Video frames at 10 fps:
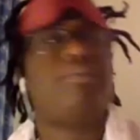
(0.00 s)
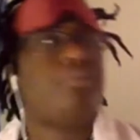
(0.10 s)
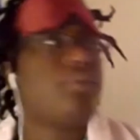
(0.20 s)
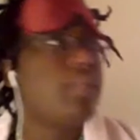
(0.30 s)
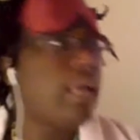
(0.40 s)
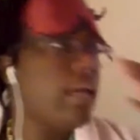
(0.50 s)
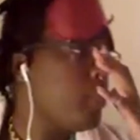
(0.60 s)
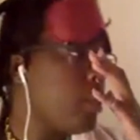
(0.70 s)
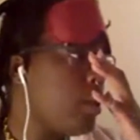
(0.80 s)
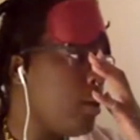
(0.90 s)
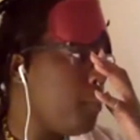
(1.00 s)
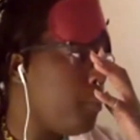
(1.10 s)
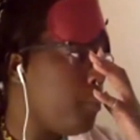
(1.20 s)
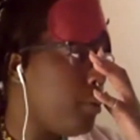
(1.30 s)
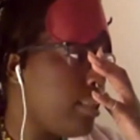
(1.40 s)
But that's just
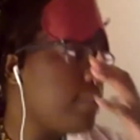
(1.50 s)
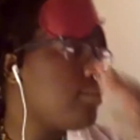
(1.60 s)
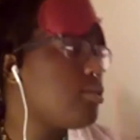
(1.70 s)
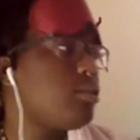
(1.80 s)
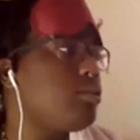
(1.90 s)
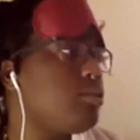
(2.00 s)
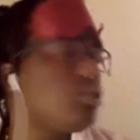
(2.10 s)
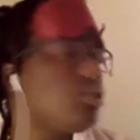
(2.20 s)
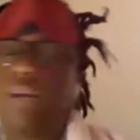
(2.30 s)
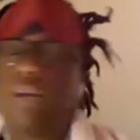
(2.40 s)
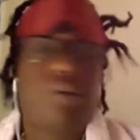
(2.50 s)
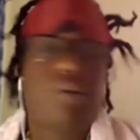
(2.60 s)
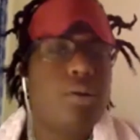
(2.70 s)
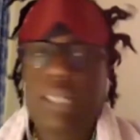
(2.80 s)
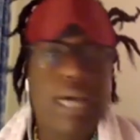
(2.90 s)
kind of always how it's been,
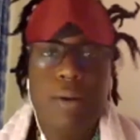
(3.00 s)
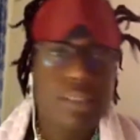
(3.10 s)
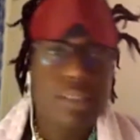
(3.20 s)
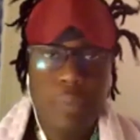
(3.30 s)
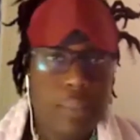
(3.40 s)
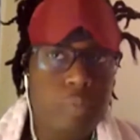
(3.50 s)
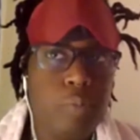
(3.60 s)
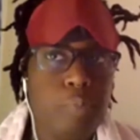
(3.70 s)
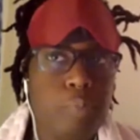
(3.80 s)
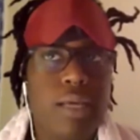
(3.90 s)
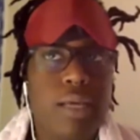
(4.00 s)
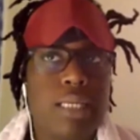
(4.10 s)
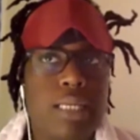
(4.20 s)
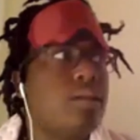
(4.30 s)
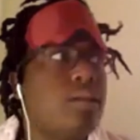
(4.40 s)
because I am the
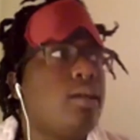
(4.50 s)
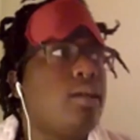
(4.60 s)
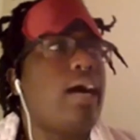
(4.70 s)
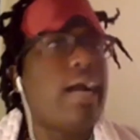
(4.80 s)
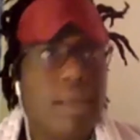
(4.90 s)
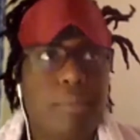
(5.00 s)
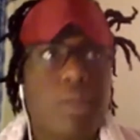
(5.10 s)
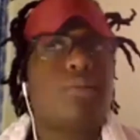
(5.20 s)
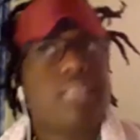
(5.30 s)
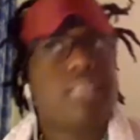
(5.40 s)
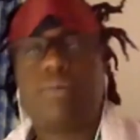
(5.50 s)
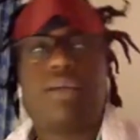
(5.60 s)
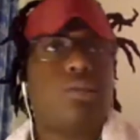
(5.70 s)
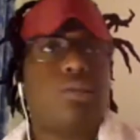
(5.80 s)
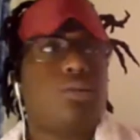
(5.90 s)
oldest, I am done with school,
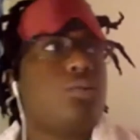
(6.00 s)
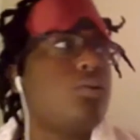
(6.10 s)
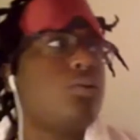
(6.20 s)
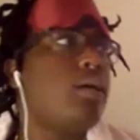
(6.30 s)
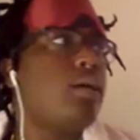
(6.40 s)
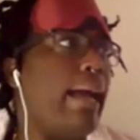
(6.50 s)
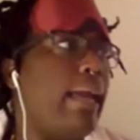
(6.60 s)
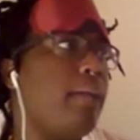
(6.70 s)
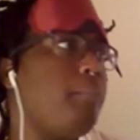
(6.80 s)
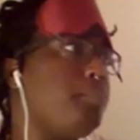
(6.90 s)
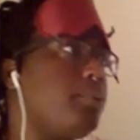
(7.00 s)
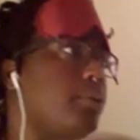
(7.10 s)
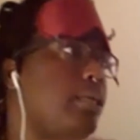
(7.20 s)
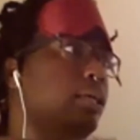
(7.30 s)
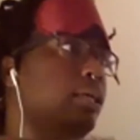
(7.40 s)
I am pretty like